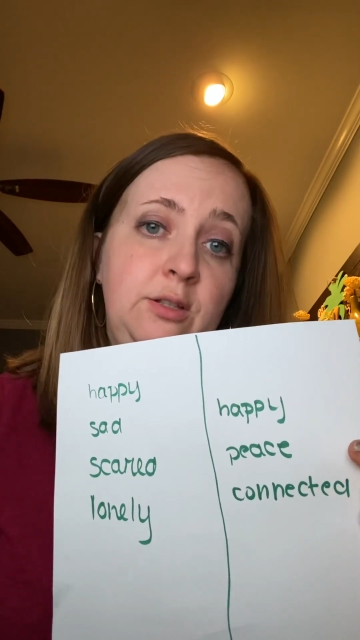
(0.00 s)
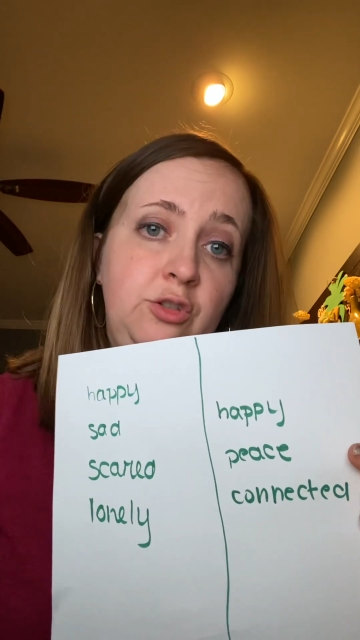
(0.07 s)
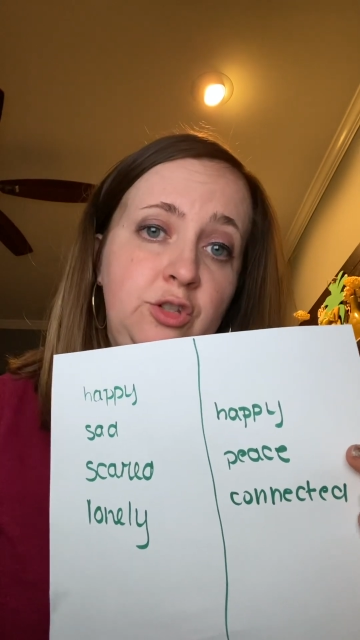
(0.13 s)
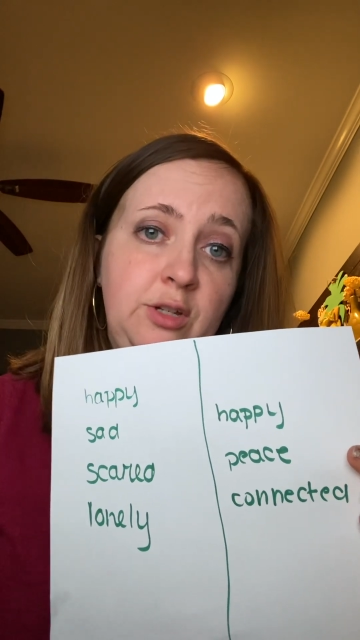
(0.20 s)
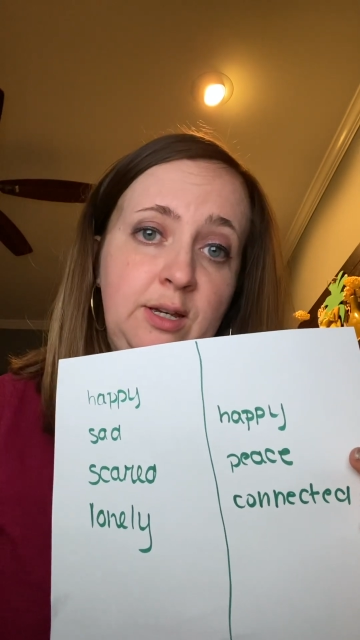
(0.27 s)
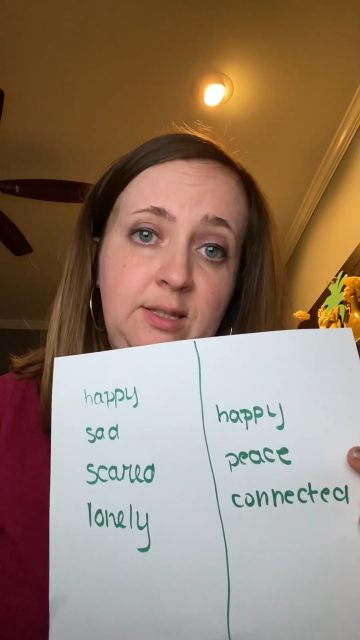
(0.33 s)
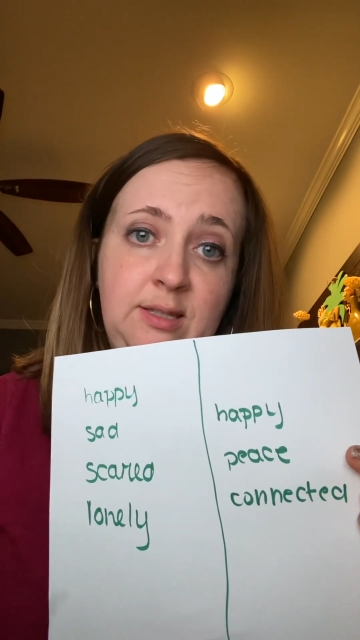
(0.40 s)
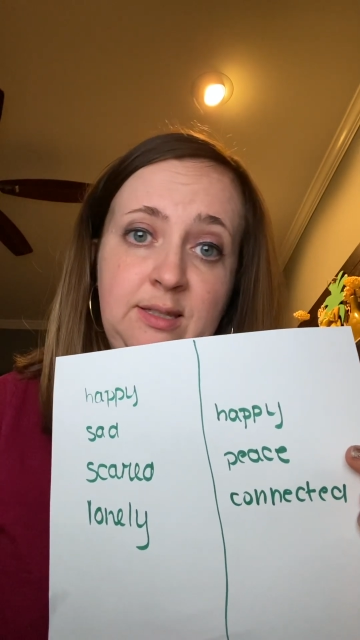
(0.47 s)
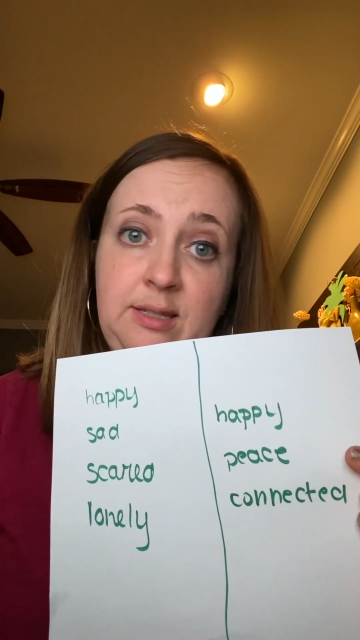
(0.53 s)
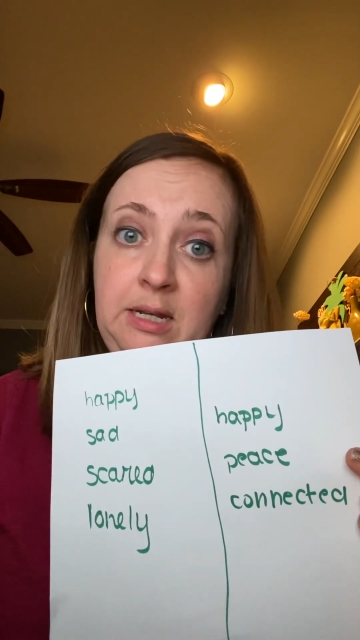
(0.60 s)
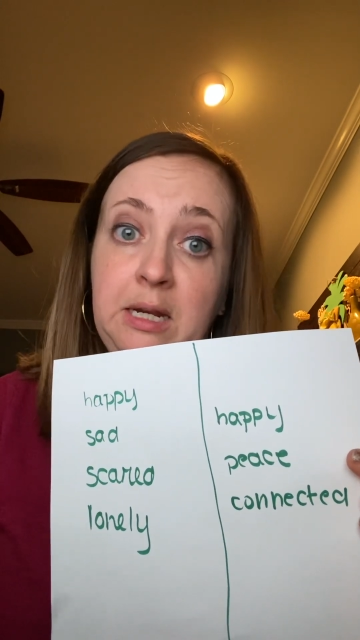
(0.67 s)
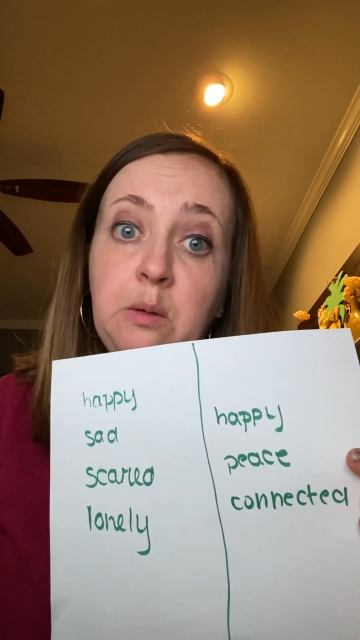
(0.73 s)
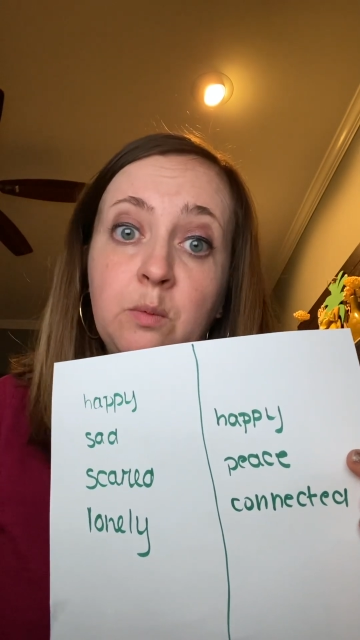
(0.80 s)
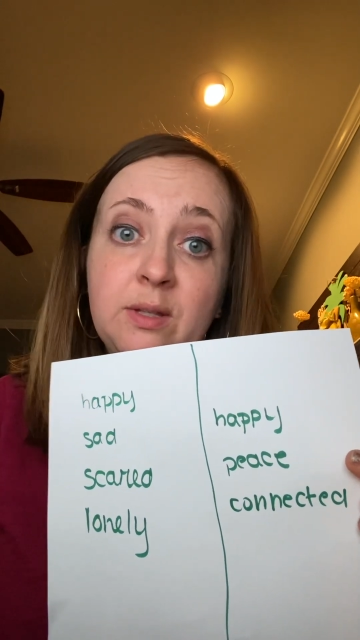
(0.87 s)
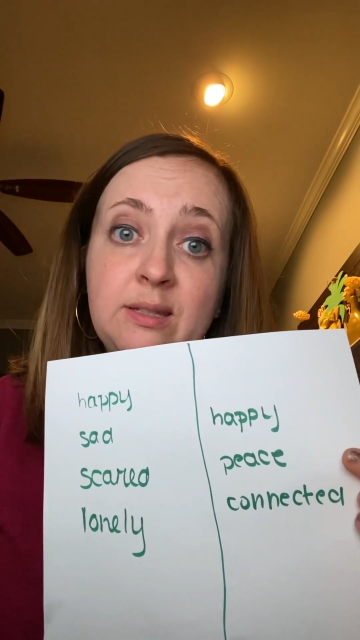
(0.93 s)
just
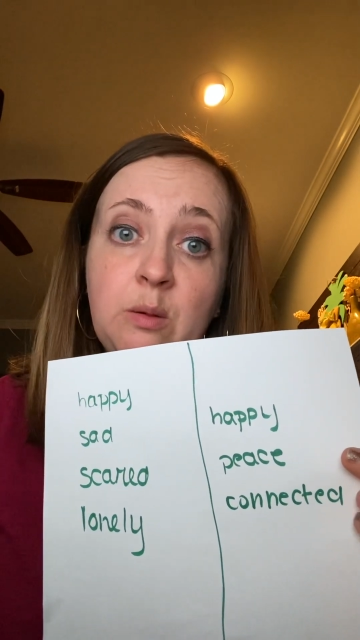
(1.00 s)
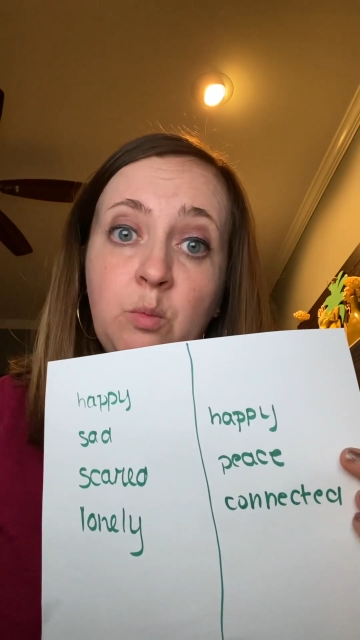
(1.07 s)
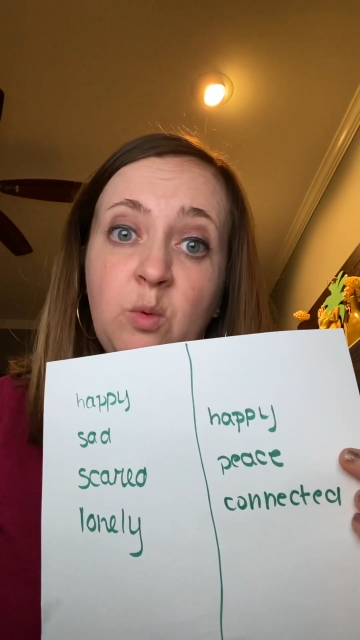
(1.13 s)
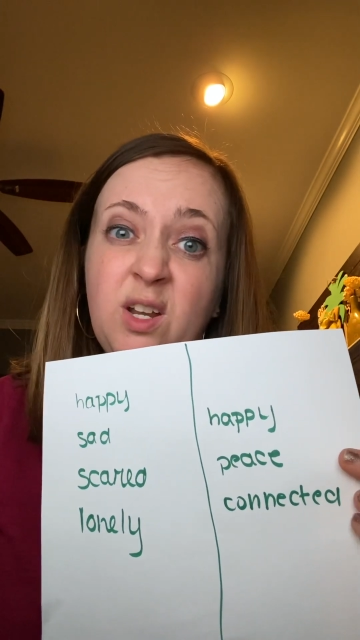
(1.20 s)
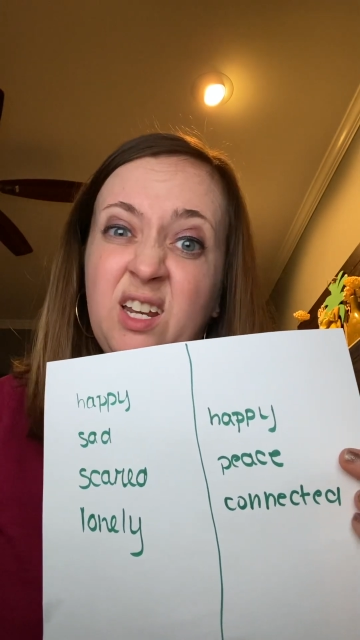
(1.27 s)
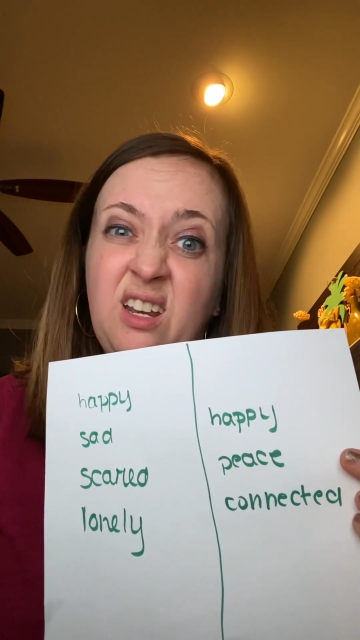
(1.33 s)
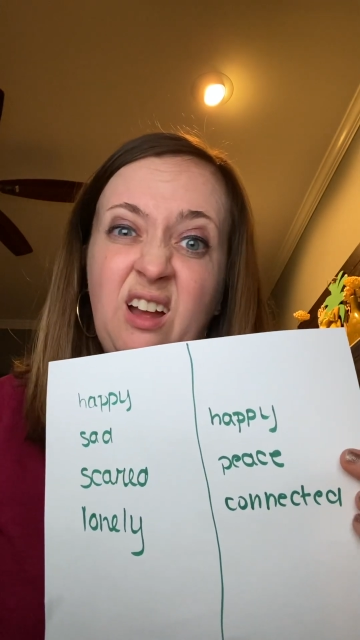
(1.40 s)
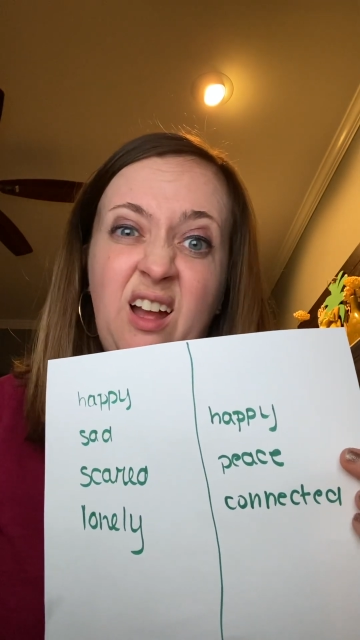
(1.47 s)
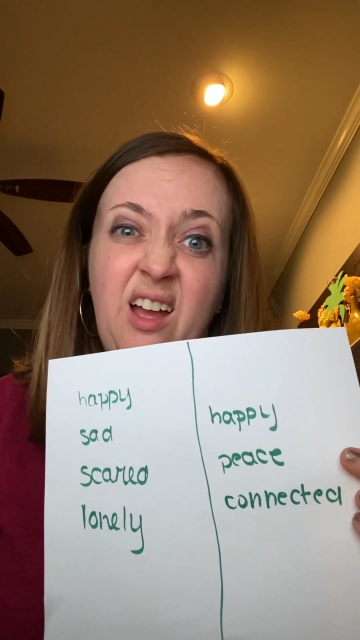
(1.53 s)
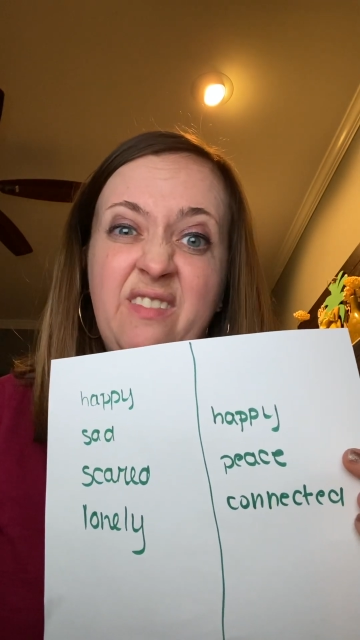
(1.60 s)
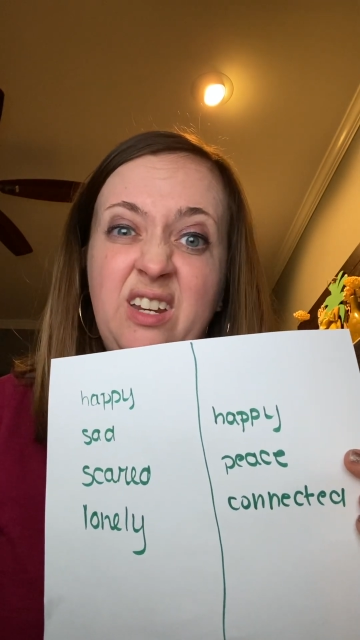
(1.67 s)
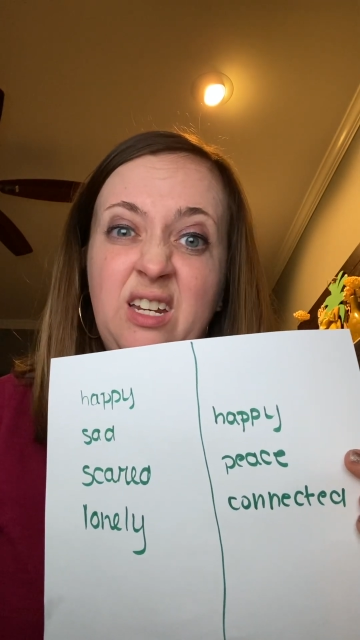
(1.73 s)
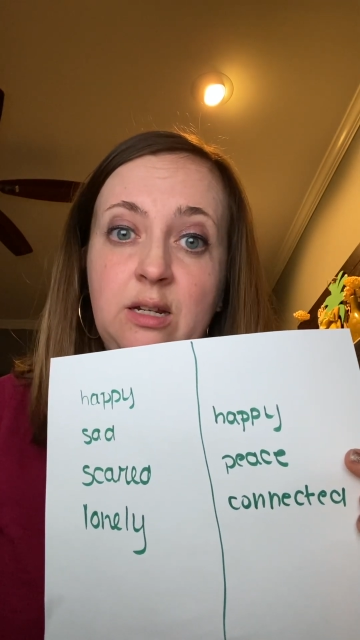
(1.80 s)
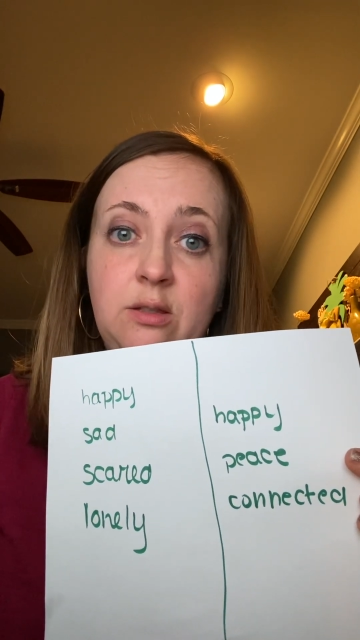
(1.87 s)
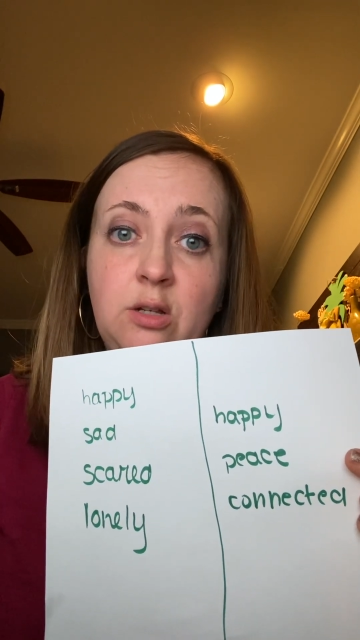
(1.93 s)
sitting with someone and not
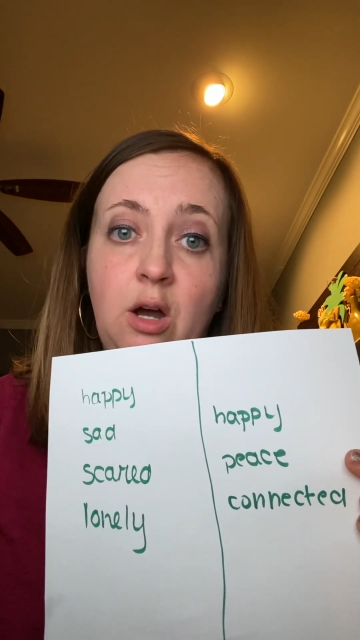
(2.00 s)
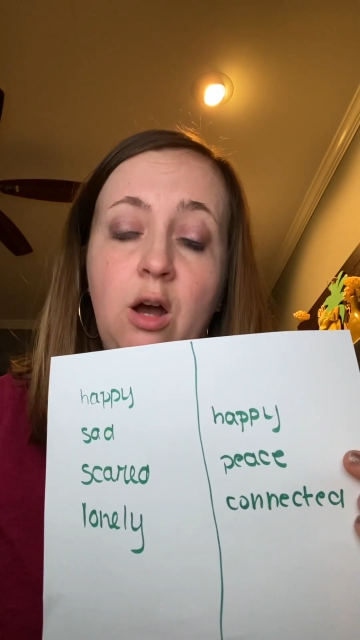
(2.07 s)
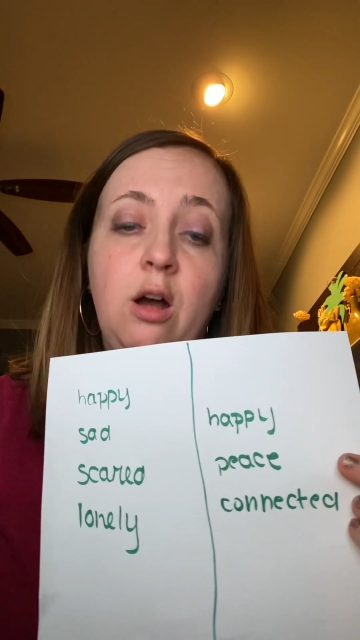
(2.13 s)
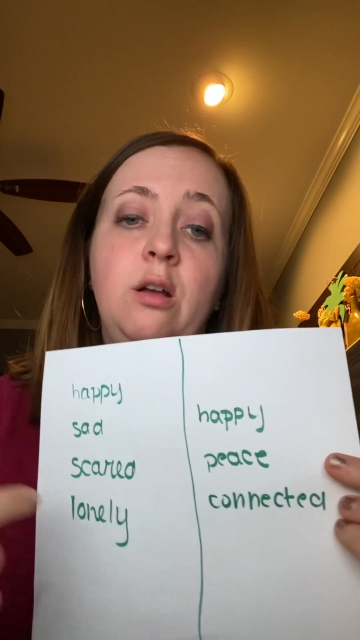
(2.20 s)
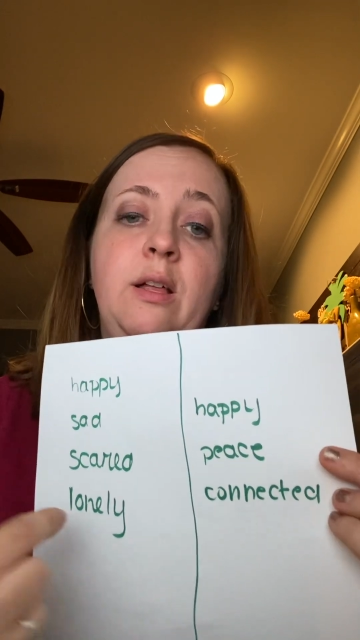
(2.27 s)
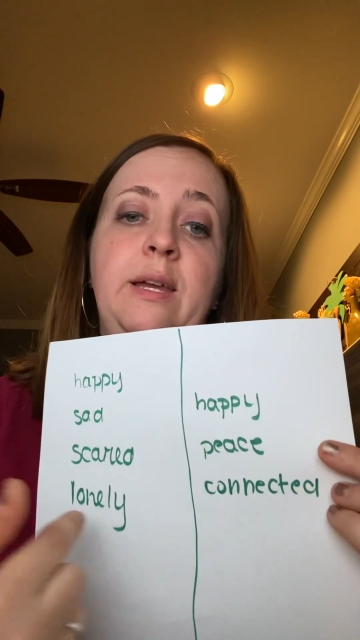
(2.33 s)
having to talk?